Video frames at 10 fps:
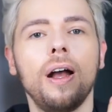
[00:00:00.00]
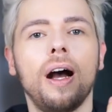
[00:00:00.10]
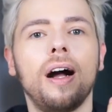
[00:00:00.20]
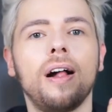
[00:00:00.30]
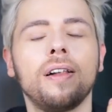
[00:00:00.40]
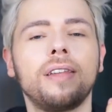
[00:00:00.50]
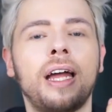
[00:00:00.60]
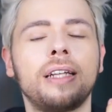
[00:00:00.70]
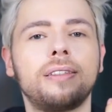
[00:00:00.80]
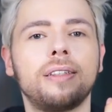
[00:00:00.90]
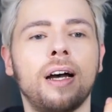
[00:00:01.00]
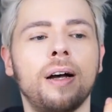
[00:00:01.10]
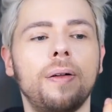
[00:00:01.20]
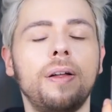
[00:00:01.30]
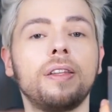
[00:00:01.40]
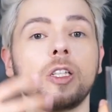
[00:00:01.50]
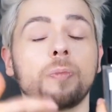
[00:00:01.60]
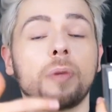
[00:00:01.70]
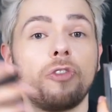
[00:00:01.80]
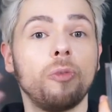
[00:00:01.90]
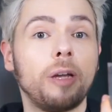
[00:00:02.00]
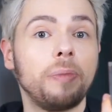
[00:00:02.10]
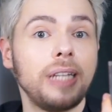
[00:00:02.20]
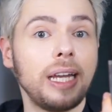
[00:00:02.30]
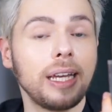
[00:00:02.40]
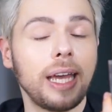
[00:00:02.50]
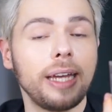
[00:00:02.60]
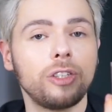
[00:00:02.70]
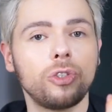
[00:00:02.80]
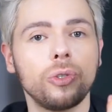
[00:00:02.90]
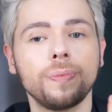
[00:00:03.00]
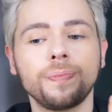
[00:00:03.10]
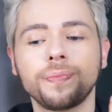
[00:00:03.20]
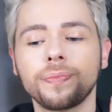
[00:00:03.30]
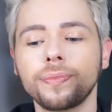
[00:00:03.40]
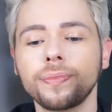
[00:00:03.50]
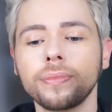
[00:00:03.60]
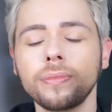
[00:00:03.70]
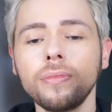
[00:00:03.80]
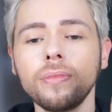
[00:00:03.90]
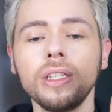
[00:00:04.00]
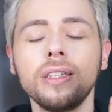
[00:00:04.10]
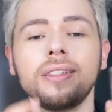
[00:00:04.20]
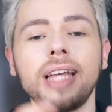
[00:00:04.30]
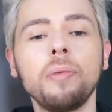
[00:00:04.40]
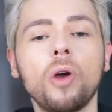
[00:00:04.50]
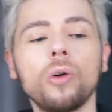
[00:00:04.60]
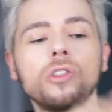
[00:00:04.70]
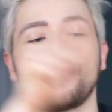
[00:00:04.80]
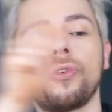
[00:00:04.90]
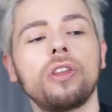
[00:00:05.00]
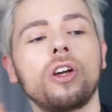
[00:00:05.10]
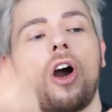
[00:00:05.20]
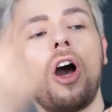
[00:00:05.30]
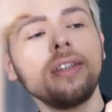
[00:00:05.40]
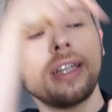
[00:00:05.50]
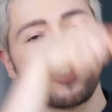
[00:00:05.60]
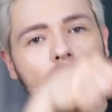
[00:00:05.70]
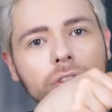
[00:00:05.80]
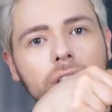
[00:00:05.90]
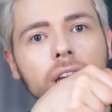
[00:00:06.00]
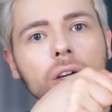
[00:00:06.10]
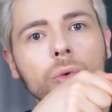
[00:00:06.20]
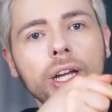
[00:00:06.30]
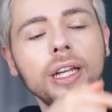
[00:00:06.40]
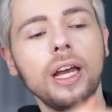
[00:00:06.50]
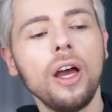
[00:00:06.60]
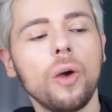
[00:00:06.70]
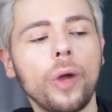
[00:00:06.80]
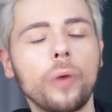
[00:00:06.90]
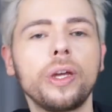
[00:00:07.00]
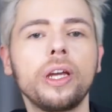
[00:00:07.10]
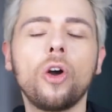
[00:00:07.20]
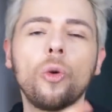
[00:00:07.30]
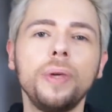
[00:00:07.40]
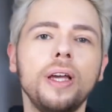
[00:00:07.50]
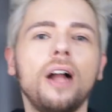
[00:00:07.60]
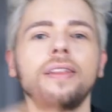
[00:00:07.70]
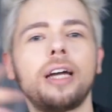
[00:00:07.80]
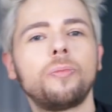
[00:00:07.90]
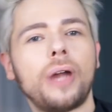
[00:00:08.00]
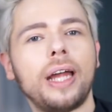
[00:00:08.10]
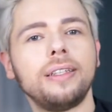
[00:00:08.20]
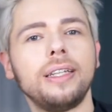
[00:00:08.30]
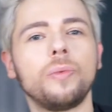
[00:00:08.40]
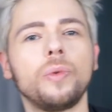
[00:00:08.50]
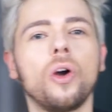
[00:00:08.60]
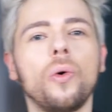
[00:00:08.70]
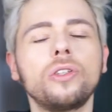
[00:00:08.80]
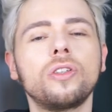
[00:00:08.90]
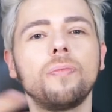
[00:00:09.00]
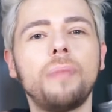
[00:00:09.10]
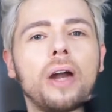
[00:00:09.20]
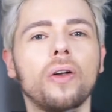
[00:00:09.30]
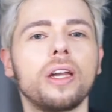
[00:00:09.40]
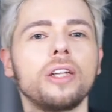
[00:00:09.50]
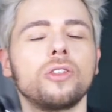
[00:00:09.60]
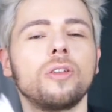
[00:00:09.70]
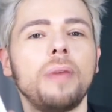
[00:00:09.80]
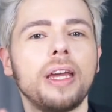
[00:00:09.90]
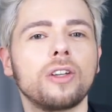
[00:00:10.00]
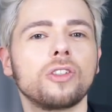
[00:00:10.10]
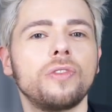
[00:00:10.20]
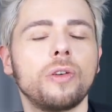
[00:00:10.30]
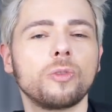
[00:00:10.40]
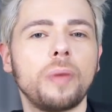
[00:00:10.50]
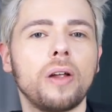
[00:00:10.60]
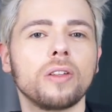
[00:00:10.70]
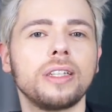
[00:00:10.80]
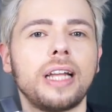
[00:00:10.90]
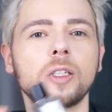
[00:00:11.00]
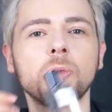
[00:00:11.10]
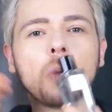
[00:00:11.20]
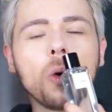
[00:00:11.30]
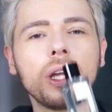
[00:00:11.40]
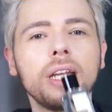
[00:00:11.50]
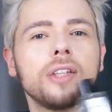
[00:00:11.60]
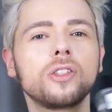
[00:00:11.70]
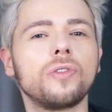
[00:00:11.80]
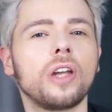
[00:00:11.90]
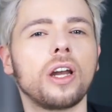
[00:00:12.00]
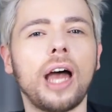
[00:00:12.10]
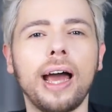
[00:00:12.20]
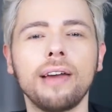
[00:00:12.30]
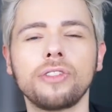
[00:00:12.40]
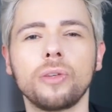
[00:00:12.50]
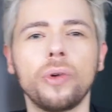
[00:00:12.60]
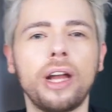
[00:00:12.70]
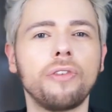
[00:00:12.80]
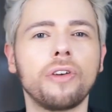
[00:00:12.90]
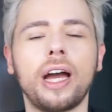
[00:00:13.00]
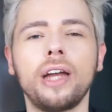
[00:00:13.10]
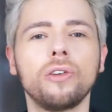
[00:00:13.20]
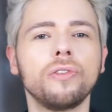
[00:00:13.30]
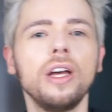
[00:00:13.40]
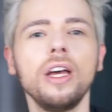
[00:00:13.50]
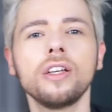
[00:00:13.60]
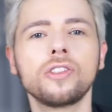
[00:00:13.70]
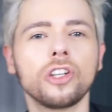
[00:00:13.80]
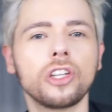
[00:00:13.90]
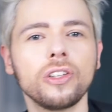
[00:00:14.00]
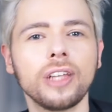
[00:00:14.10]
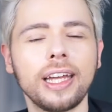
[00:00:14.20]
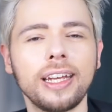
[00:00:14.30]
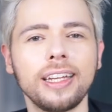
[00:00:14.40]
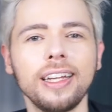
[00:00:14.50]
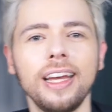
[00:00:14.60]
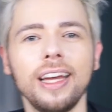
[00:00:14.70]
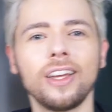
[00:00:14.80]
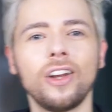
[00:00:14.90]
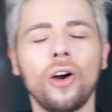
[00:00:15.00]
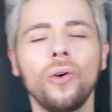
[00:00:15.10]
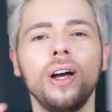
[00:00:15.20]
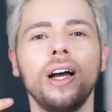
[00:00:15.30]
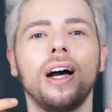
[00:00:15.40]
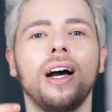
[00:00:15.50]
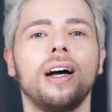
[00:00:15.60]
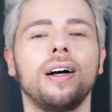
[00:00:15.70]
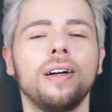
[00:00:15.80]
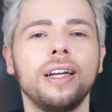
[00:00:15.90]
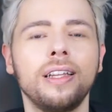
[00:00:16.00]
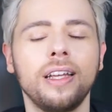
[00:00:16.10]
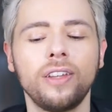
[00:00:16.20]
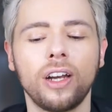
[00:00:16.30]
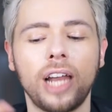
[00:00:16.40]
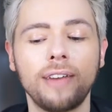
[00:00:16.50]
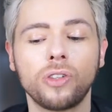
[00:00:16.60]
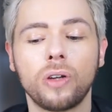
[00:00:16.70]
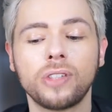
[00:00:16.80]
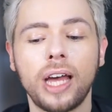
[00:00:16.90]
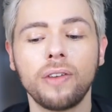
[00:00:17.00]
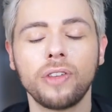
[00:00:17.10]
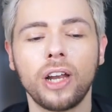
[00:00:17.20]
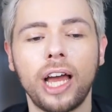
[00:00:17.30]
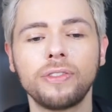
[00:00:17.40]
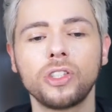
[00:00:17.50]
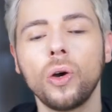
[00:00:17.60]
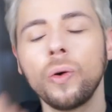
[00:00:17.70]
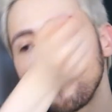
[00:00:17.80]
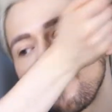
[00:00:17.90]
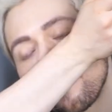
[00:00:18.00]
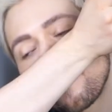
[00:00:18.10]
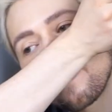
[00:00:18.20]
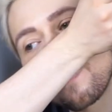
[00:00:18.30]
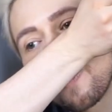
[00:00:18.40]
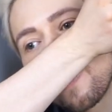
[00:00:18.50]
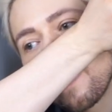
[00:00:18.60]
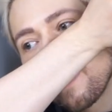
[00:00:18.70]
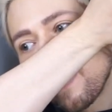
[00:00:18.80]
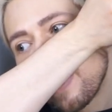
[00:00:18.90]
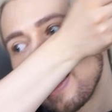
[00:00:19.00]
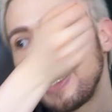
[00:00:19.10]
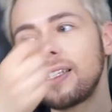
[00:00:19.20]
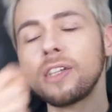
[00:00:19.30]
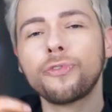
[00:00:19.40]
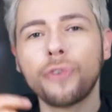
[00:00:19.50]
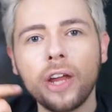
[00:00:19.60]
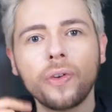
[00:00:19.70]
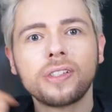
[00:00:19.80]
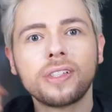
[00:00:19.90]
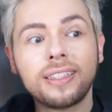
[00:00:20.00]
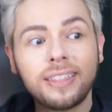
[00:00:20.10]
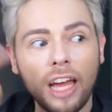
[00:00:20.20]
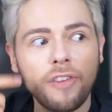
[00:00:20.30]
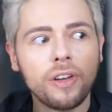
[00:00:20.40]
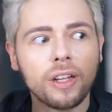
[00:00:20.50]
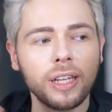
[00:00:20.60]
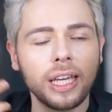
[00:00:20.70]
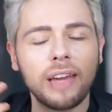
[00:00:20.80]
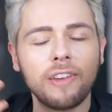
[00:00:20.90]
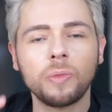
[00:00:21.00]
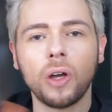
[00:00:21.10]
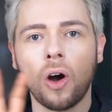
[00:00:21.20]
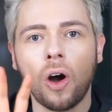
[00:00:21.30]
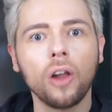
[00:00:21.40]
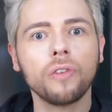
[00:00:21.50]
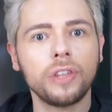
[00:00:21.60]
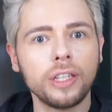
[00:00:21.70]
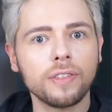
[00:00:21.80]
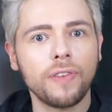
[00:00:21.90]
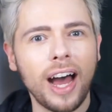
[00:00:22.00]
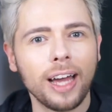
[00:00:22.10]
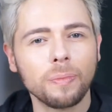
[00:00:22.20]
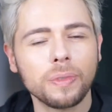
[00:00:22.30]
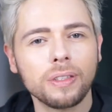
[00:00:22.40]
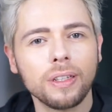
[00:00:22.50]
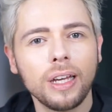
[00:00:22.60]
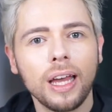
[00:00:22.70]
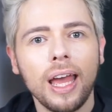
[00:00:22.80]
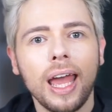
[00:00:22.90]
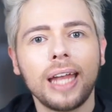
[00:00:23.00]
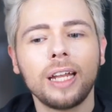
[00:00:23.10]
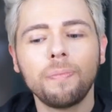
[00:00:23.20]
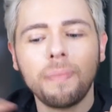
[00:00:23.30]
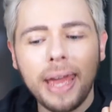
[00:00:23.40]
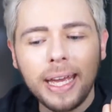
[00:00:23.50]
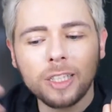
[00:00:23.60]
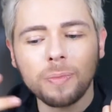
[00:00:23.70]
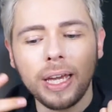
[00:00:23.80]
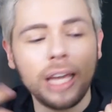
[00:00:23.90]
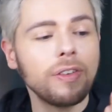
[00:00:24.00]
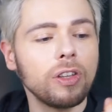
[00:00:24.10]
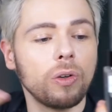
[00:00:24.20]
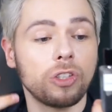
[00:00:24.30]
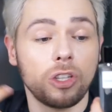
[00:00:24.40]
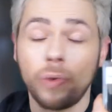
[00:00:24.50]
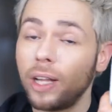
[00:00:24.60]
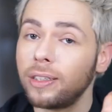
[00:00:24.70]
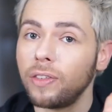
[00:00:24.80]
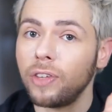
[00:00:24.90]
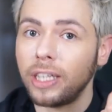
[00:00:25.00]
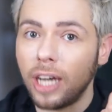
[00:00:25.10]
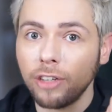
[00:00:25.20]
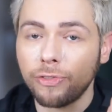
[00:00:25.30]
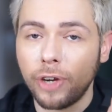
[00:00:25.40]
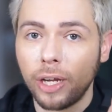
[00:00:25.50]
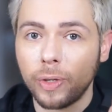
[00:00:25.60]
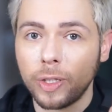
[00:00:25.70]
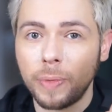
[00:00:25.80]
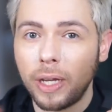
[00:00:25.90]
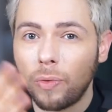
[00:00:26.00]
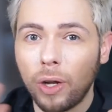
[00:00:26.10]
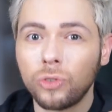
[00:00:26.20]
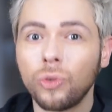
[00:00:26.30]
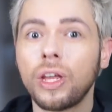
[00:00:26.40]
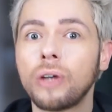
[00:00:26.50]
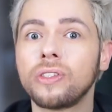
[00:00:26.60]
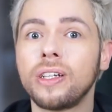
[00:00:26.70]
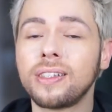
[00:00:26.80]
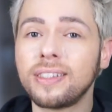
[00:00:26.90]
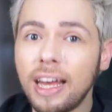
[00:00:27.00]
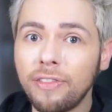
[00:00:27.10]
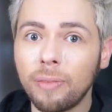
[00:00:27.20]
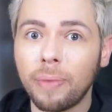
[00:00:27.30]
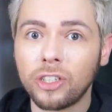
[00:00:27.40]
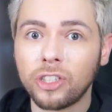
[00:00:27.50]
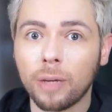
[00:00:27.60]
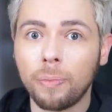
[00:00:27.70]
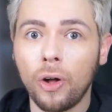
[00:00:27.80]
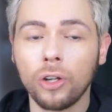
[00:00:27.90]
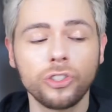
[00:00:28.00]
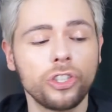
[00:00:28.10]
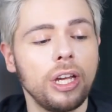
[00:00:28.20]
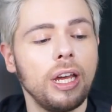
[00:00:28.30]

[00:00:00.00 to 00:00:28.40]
uh, that uh, this perfume might be dedicated to. The same goes for the contents of the liquid, where we go beyond that brandy and we go into the barrel and into the makers of those barrels and that smokiness of their lives and whatever kind of circulated, you know, uh, in, in their lives or outside of their lives. So it's a fragrance that definitely gives me all of these vibes. And it makes me, even though it's a relatively young fragrance made around two thousand seven by Jacques Polge,